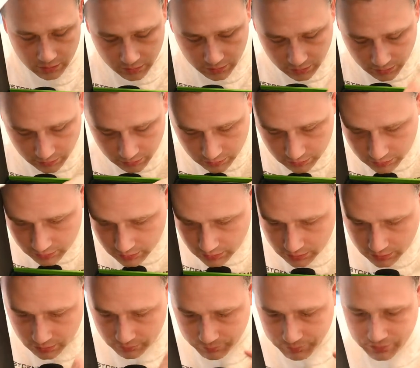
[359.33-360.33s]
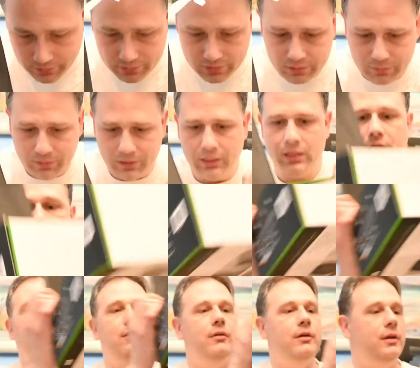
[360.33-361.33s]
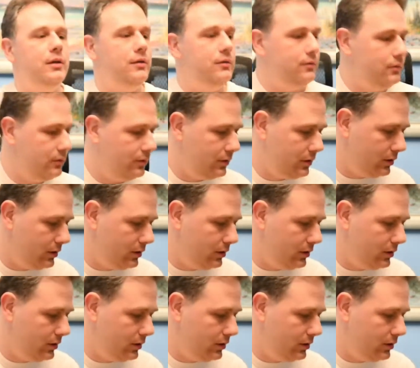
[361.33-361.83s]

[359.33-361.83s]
And that appears to be it. I'm going to go ahead and